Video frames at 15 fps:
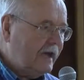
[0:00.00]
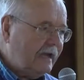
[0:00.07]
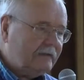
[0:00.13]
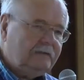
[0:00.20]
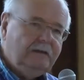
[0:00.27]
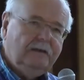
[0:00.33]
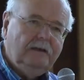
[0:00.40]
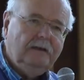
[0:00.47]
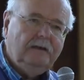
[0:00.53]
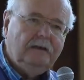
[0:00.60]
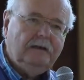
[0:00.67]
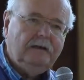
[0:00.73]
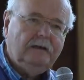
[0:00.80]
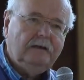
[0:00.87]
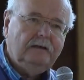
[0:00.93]
not
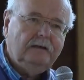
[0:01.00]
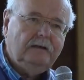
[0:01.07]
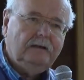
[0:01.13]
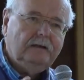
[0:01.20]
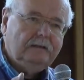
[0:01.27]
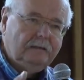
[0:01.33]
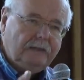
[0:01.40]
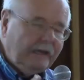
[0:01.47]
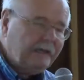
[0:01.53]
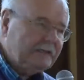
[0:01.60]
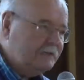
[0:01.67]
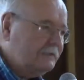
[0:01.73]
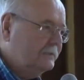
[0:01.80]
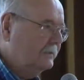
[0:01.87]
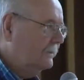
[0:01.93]
a
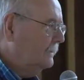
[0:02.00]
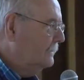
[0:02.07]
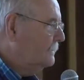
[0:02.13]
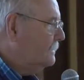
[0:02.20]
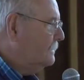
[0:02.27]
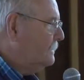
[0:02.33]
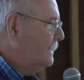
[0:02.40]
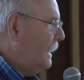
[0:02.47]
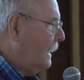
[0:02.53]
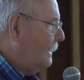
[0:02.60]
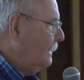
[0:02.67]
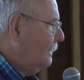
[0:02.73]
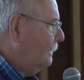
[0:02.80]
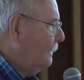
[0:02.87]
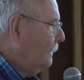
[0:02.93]
legacy. This is not
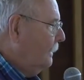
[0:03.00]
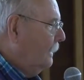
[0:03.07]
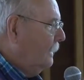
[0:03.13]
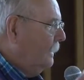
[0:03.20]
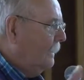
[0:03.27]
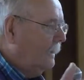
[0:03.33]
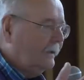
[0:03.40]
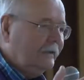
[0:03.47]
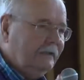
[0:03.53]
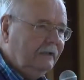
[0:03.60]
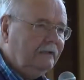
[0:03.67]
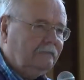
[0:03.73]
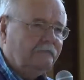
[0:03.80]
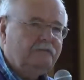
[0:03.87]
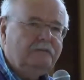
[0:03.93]
a
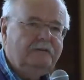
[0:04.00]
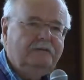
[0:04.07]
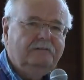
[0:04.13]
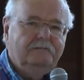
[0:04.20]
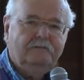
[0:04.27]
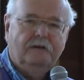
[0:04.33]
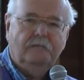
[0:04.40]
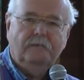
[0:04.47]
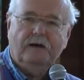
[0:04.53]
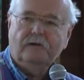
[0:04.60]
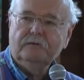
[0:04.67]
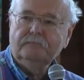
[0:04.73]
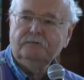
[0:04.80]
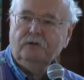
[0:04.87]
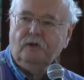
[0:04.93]
gift from
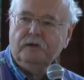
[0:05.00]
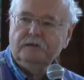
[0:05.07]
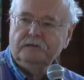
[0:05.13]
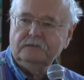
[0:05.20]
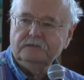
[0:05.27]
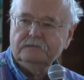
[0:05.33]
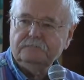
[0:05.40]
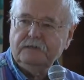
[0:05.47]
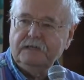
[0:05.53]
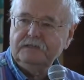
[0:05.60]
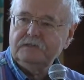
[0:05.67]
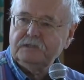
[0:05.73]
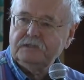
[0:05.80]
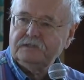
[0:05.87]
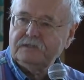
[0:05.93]
our employers.
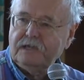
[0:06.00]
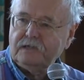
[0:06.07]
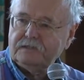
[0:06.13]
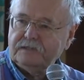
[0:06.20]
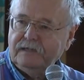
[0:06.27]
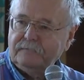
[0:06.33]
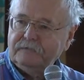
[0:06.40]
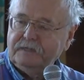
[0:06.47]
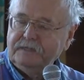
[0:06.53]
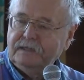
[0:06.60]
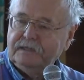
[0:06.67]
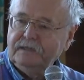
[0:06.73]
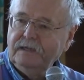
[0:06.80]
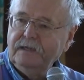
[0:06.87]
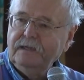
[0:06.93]
Pensions are something
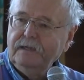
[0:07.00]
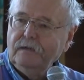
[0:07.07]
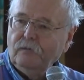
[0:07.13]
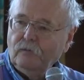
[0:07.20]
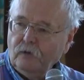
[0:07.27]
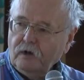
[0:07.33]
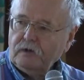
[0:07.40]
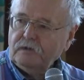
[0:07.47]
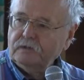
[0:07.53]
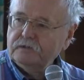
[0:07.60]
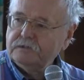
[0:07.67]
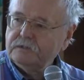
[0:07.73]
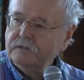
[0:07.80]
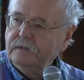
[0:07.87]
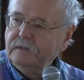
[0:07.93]
that
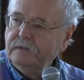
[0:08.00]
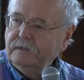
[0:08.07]
workers